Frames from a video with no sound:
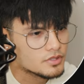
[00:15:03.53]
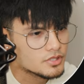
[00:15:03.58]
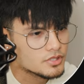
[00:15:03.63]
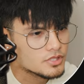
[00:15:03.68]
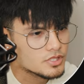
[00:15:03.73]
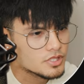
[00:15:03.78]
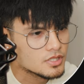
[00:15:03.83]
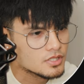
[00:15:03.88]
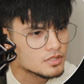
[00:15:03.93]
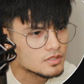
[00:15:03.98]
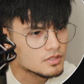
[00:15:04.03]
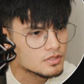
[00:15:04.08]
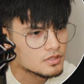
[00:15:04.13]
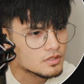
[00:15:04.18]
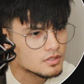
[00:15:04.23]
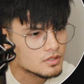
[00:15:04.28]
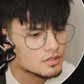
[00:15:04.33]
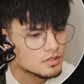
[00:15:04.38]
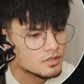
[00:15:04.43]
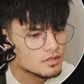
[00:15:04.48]
version,
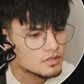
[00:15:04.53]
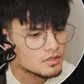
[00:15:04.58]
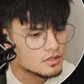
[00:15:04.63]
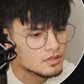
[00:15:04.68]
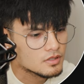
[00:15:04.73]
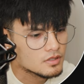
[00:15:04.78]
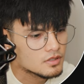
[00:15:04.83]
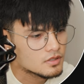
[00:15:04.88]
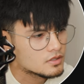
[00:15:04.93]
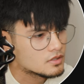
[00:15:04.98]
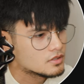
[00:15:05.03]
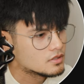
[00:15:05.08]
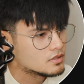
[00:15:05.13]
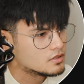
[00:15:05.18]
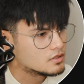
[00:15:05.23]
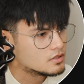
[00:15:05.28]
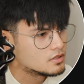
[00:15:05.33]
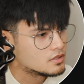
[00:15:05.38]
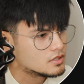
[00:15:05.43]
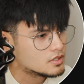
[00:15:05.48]

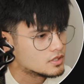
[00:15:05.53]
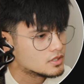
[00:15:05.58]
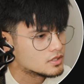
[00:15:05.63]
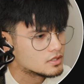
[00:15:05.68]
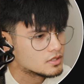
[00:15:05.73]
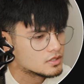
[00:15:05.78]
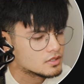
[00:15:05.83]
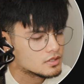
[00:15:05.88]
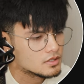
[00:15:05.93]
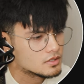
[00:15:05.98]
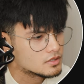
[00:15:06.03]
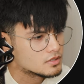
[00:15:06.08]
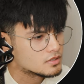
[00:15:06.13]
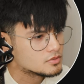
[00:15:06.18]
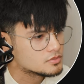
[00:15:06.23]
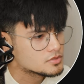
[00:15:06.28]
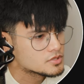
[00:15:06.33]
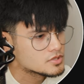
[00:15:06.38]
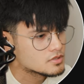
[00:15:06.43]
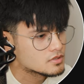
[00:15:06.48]
and
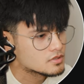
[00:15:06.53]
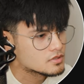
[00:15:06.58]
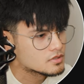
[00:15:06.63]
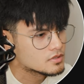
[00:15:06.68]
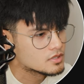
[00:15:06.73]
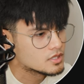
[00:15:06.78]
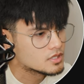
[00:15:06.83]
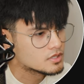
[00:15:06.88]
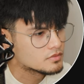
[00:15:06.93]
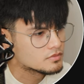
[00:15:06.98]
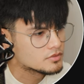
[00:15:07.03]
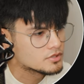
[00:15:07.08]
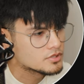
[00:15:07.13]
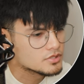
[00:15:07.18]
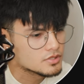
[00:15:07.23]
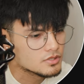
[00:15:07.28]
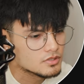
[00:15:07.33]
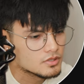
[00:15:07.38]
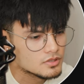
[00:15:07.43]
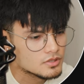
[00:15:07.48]
oops, the in
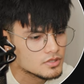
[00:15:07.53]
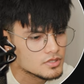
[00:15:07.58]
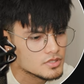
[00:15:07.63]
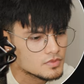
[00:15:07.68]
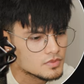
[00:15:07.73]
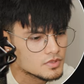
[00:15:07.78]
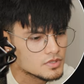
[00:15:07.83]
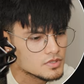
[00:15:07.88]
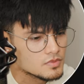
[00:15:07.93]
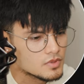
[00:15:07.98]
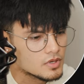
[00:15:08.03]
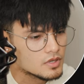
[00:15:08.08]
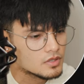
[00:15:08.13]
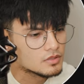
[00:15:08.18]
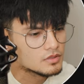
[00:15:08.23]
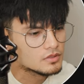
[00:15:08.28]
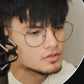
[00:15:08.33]
version on this one as well.